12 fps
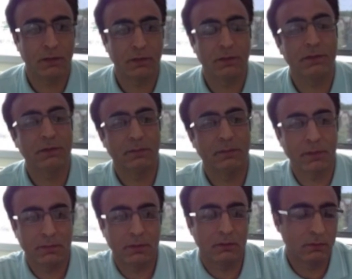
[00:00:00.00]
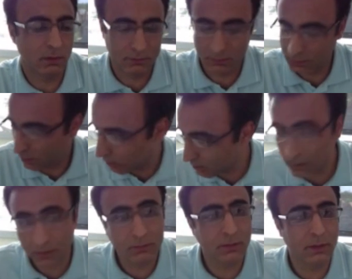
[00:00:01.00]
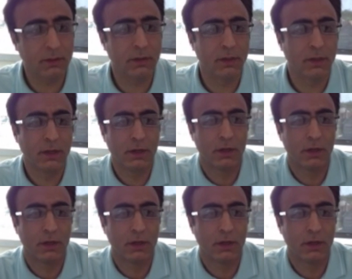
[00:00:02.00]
and this is the paper I would like to talk about today.